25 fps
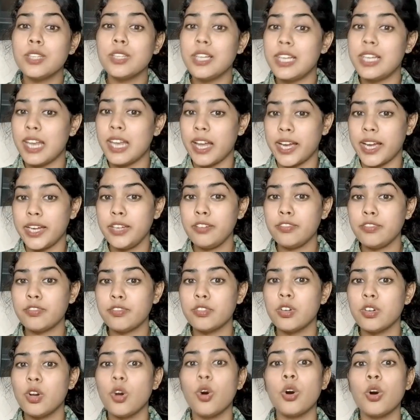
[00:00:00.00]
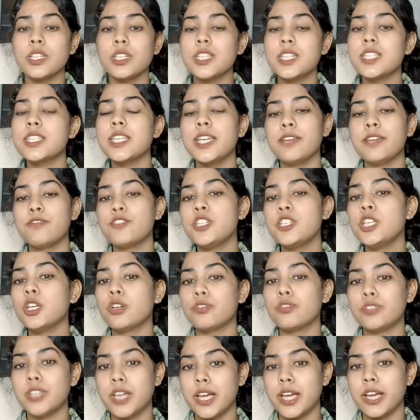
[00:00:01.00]
the life or the safety
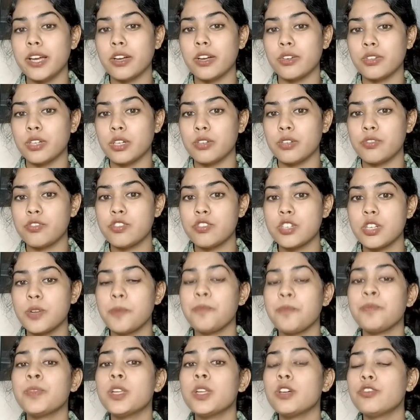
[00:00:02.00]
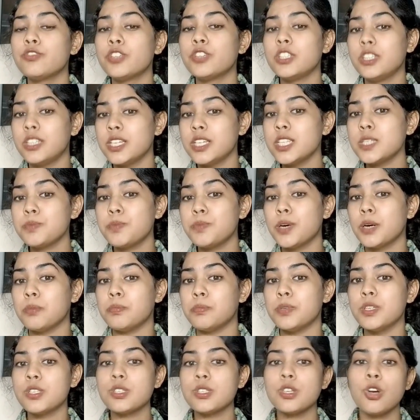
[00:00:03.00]
of the aircraft. For this
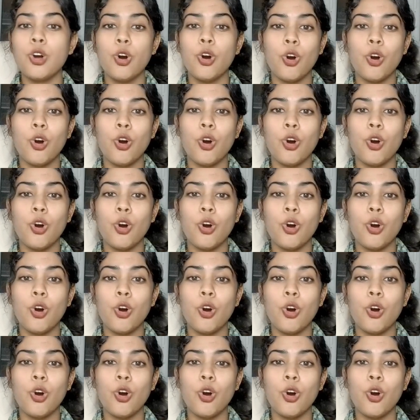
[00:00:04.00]
purpose,